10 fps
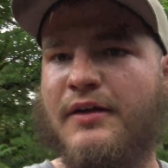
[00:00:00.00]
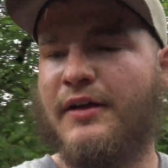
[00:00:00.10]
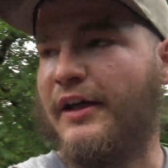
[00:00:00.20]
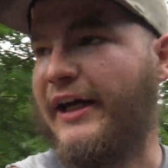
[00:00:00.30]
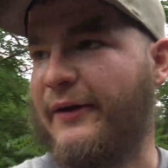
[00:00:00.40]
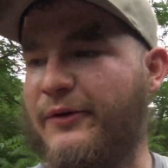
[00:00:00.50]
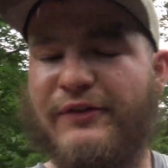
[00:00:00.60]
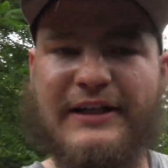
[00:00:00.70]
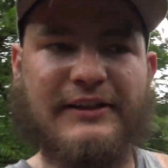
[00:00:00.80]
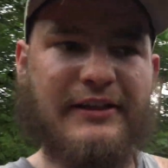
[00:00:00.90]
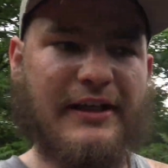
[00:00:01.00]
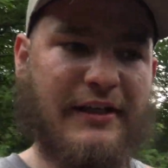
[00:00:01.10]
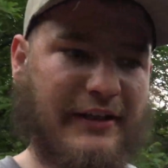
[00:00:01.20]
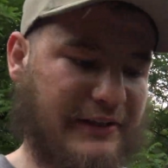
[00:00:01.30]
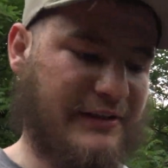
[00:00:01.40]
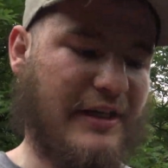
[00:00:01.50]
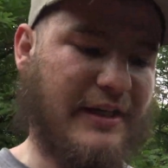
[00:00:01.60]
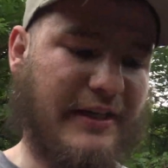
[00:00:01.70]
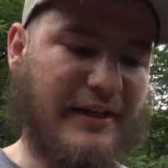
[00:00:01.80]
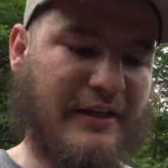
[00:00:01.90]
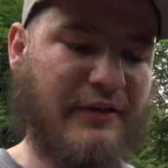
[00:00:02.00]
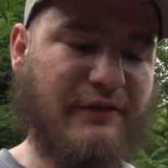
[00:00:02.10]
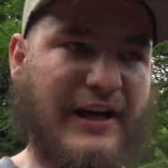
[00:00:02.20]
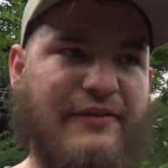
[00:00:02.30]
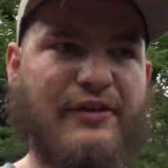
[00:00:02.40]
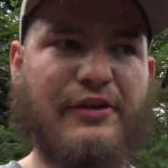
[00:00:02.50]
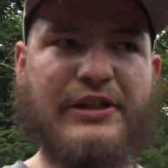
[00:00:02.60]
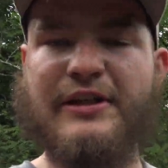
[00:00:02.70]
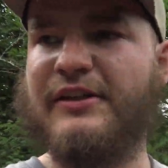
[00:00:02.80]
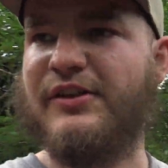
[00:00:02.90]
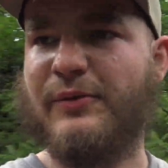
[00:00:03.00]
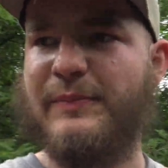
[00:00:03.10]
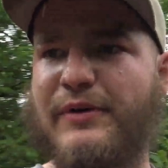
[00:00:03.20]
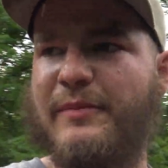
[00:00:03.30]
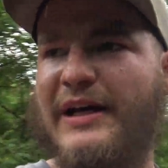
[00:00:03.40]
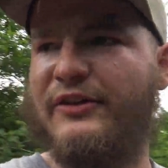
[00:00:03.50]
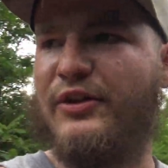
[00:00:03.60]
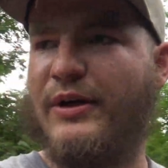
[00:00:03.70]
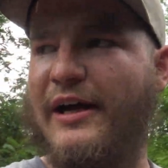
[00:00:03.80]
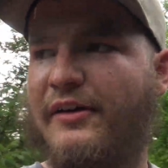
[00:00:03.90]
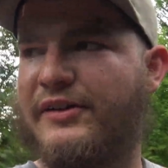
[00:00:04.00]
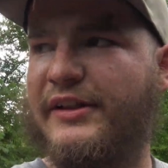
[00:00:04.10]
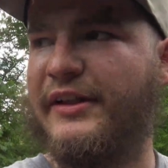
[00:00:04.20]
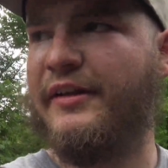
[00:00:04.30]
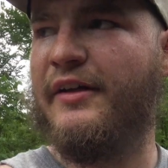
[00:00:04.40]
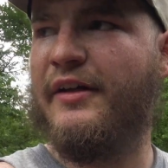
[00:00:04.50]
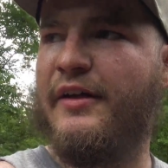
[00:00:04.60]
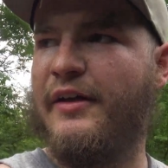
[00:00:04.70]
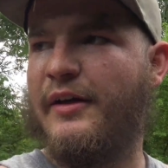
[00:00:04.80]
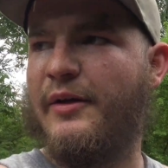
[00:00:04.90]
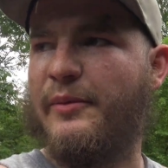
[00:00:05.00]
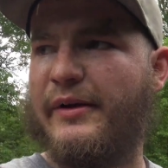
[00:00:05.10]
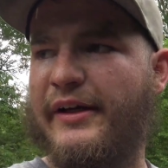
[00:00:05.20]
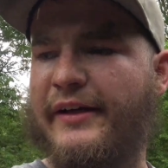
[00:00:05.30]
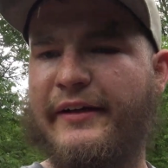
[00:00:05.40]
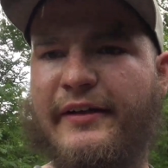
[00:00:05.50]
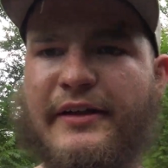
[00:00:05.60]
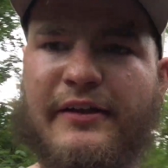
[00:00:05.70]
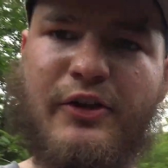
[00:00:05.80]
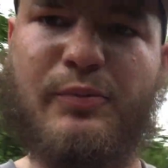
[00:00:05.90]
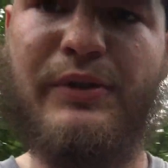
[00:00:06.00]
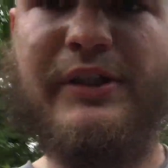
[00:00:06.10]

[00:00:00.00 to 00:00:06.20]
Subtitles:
All right, we're finally done. It's 5:30, so we put about 2 hours in, but it looks pretty